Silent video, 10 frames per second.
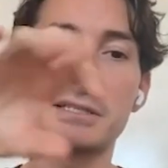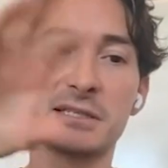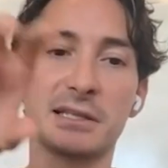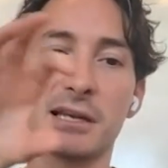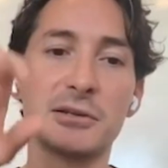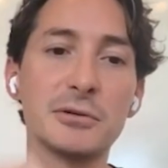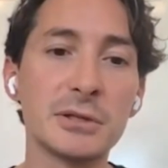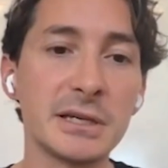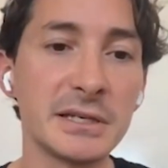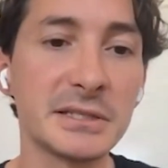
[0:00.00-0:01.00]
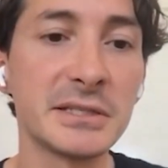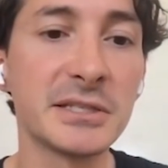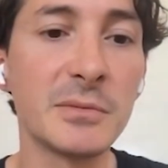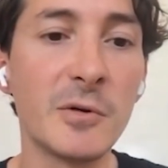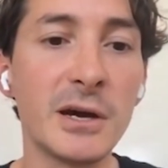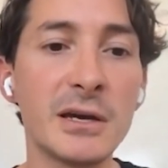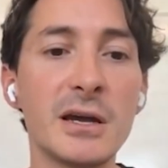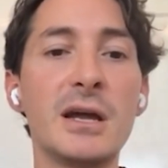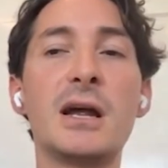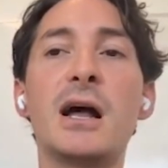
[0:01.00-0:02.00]
as its like nucleus in some way,
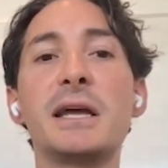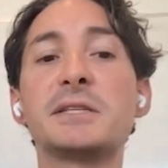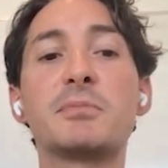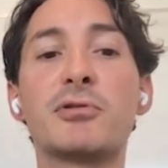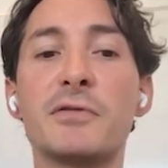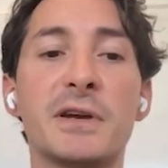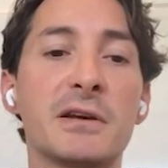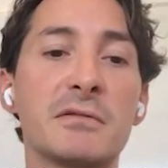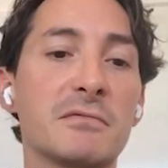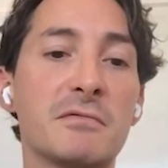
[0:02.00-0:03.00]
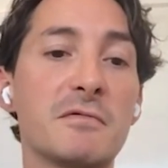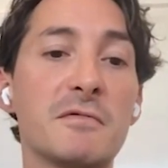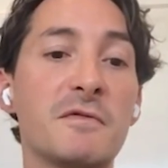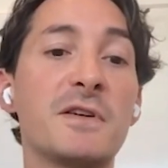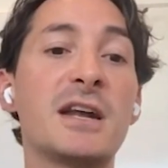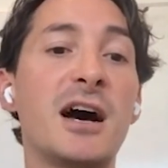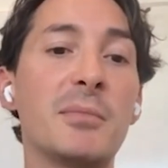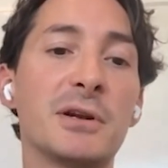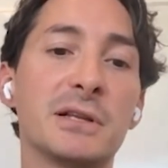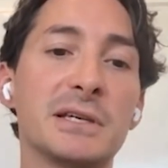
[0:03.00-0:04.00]
it's proving
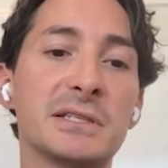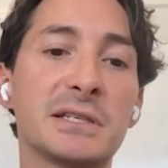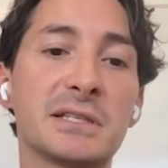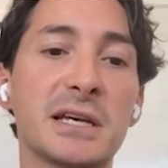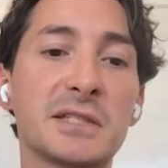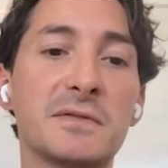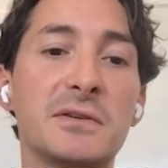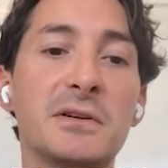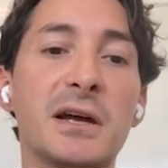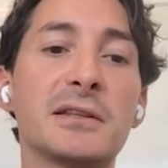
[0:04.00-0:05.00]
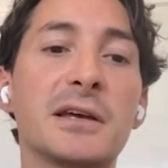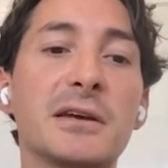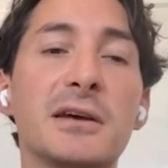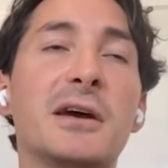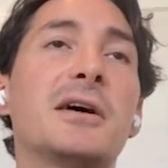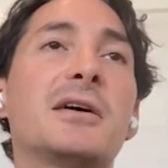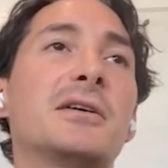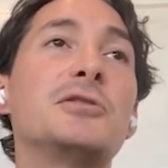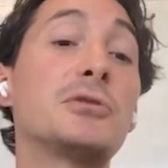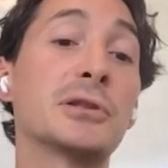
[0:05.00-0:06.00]
phenomenally successful. And like
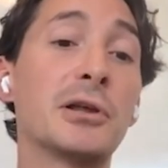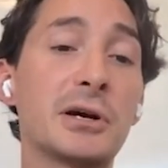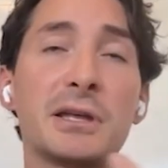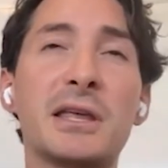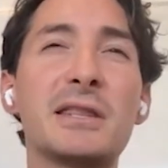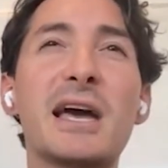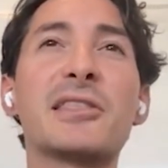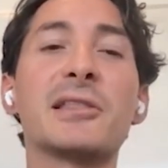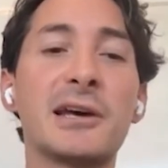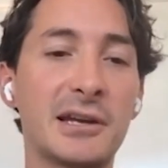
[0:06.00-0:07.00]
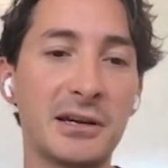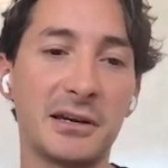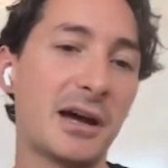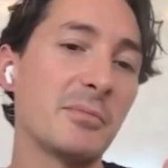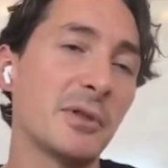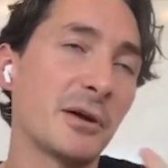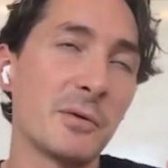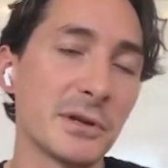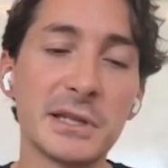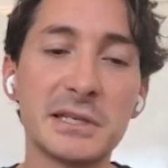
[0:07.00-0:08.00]
you could look in the Athletic, I'm like
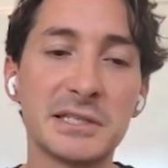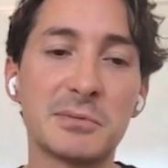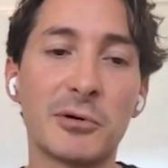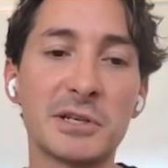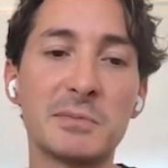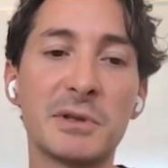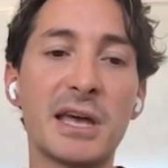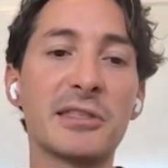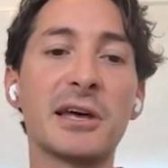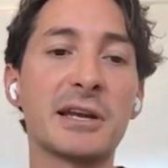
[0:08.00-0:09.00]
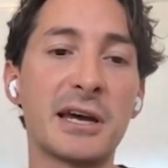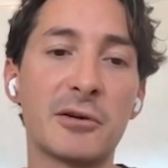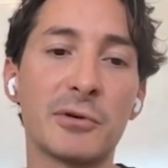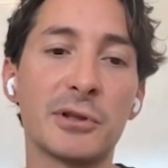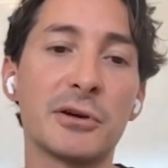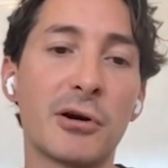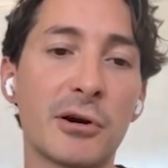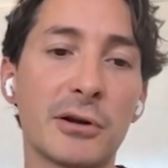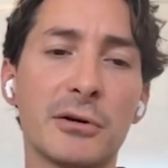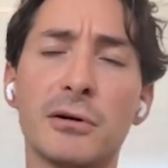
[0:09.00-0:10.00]
weirdly into sports, but the Athletic had a really good
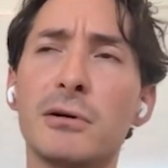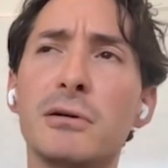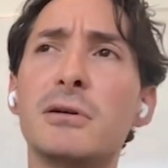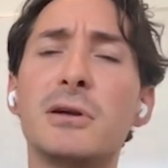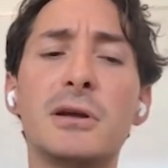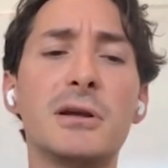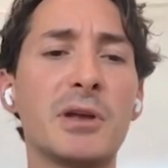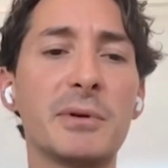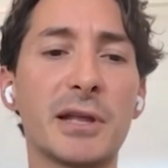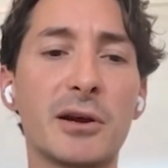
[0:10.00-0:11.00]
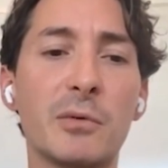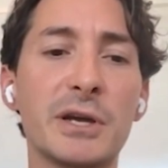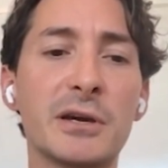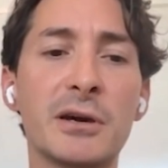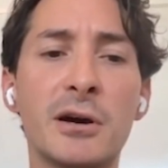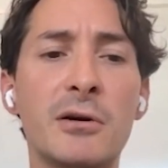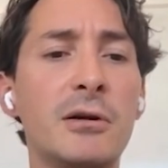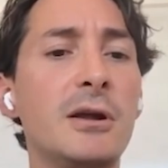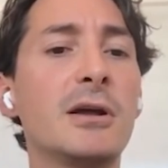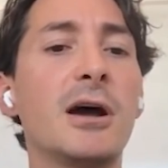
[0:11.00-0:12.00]
article maybe like a week
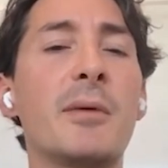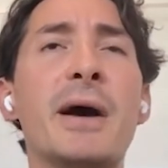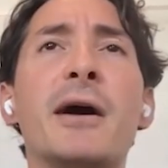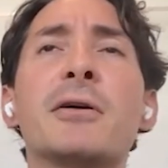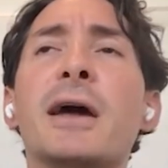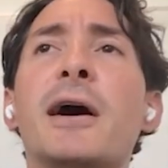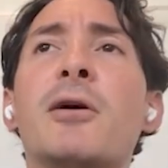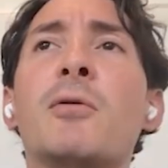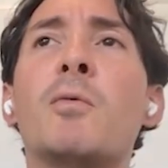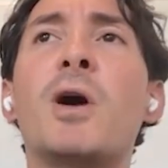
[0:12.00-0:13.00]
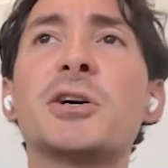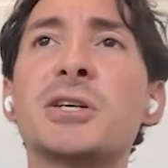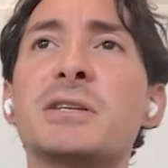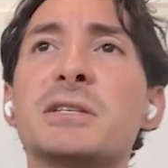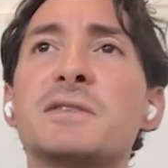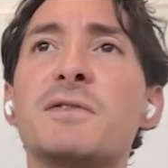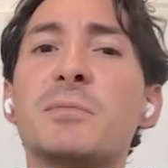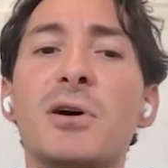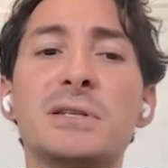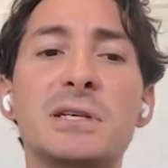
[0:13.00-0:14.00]
ago about how Washington's
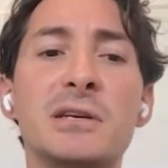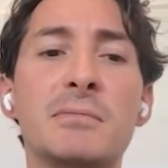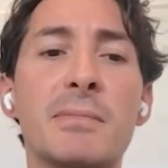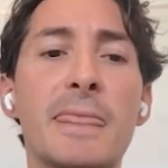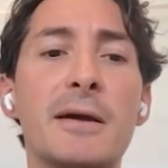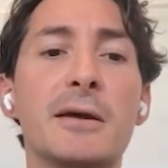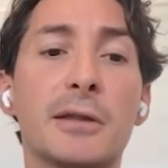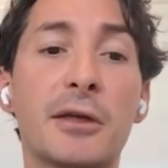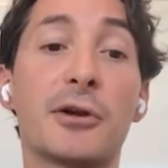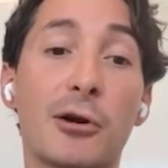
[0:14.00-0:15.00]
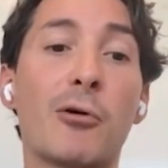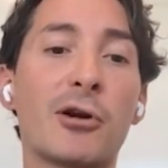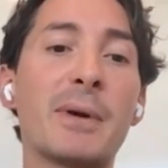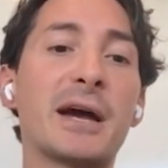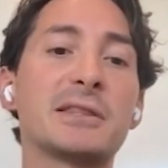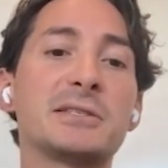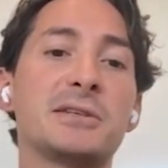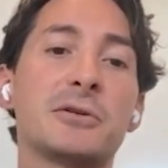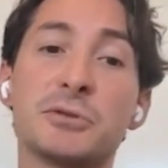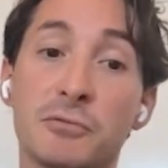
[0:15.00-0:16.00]
football team, like their quarterback
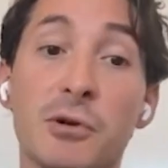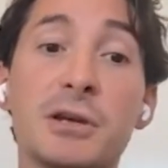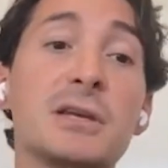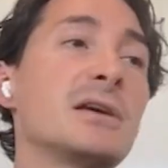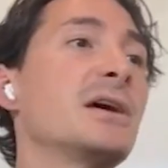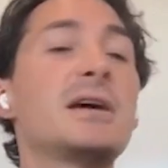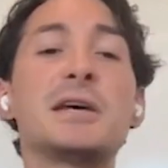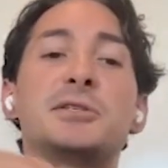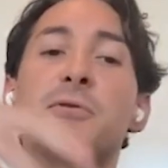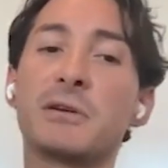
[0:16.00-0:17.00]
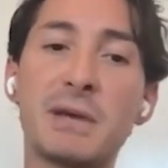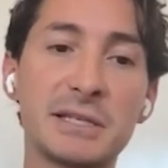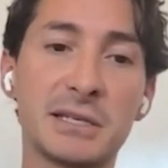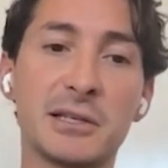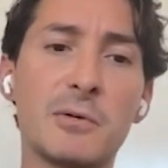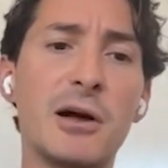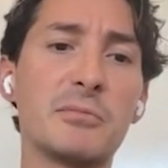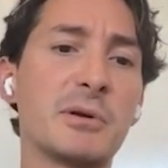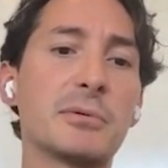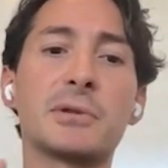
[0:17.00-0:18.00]
this year, who's a rookie, is doing amazingly
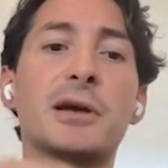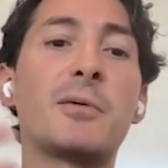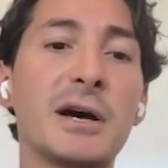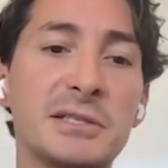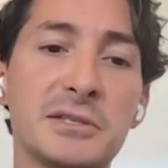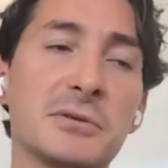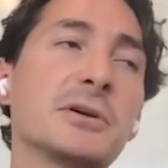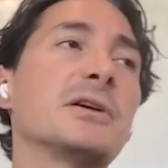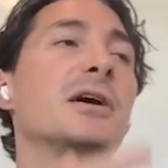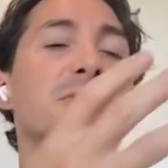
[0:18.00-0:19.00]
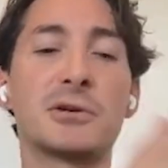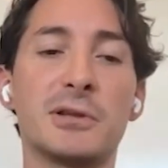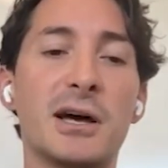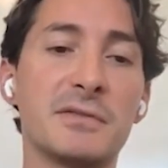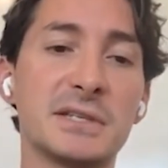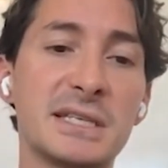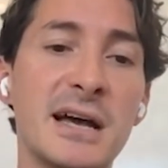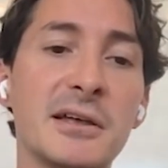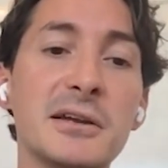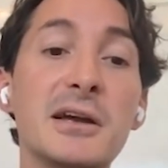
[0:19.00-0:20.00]
well. And people are like, why is he so good? I'm sure a lot of it is
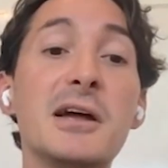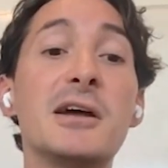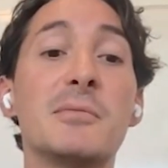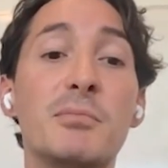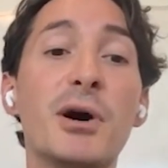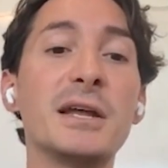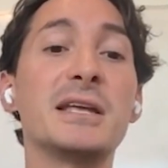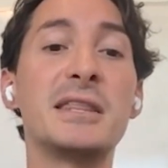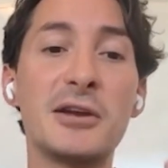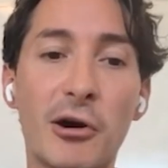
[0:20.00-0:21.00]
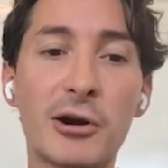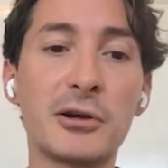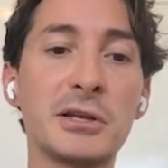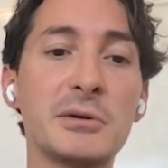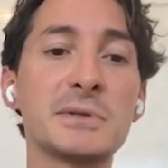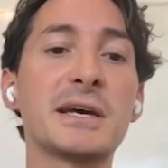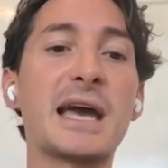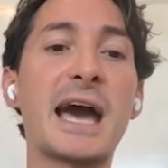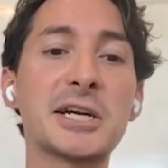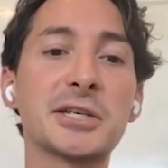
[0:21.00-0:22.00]
talent. But in the article, he was
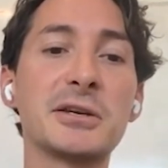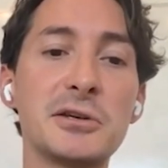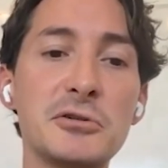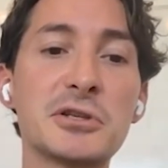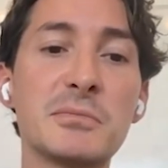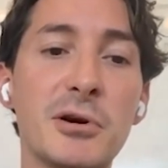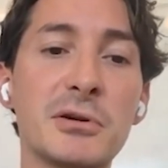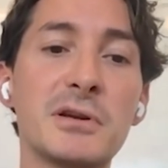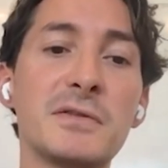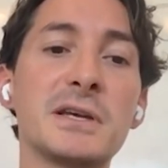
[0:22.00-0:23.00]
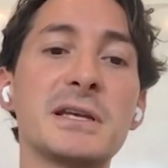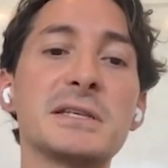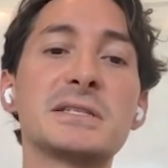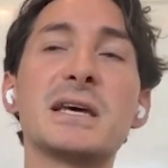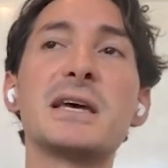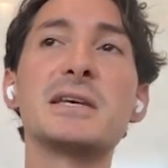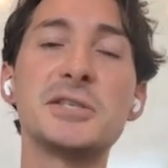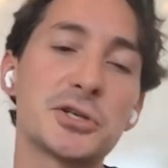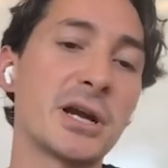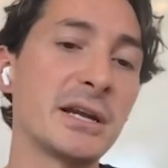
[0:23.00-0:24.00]
like, actually, a huge component of it is
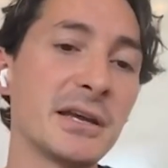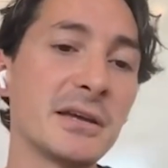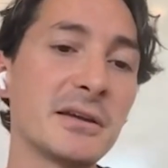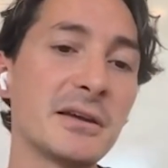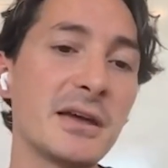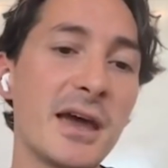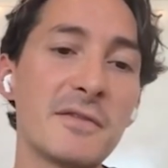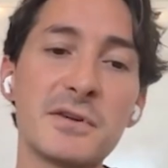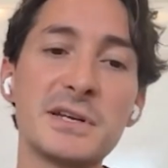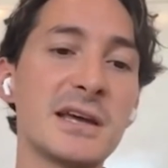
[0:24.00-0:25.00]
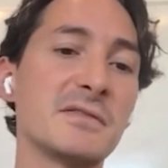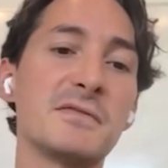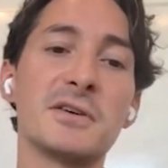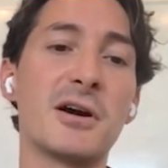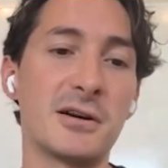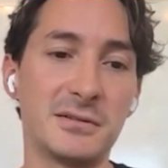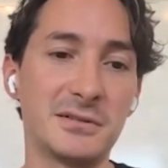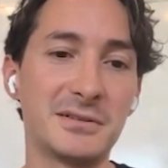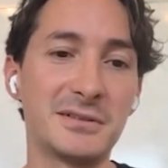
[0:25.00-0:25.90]
he's training every day in VR.